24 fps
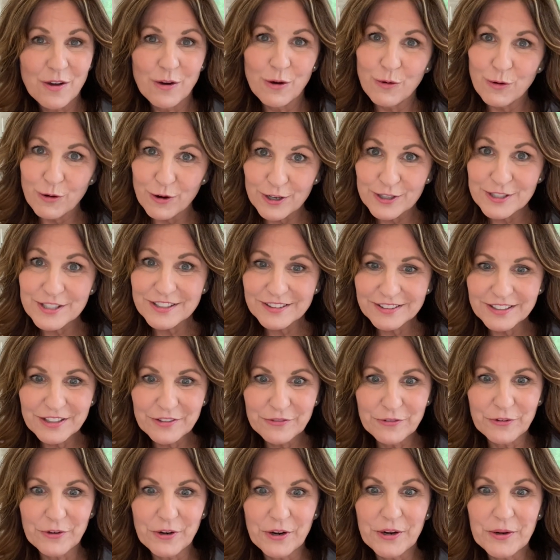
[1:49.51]
or
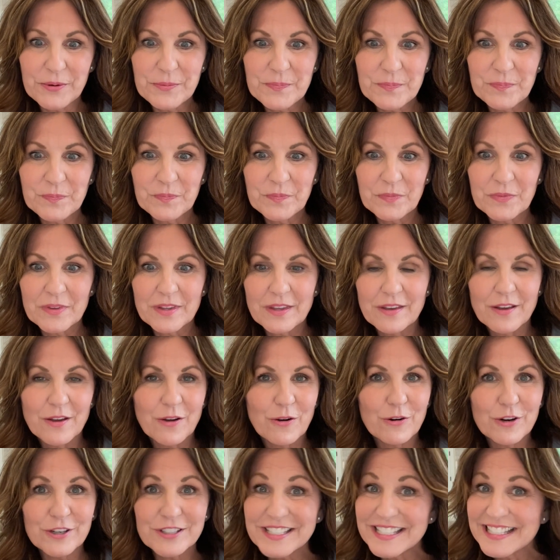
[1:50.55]
deliverer
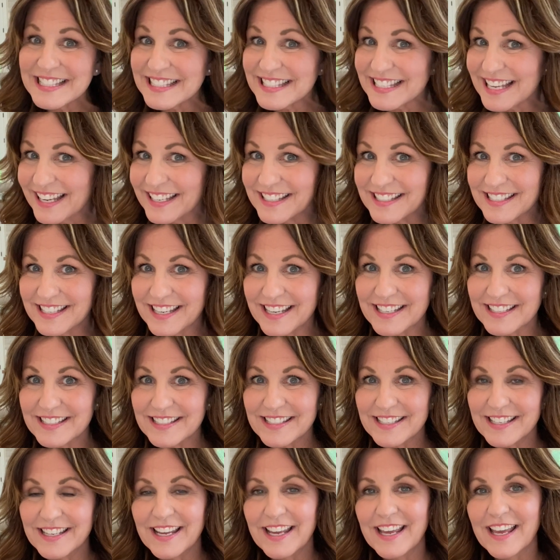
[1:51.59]
or
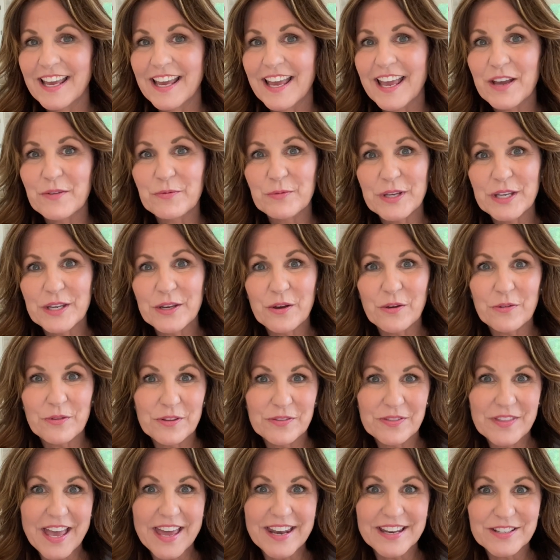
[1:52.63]
descendant, and we know
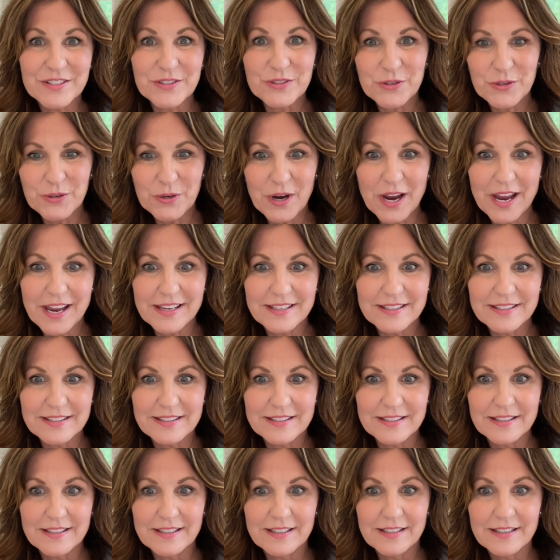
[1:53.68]
that that is
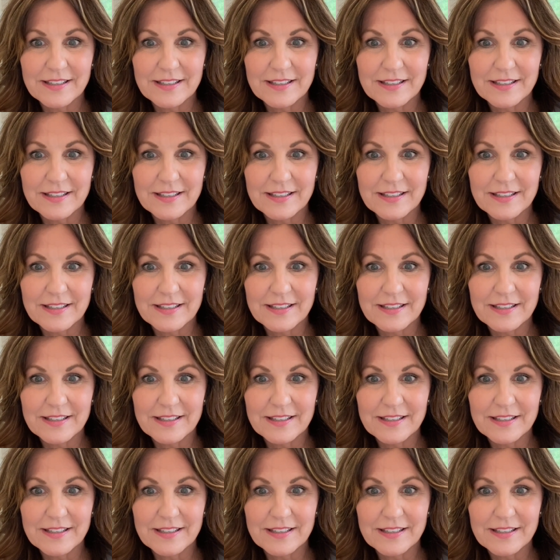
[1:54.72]
Christ.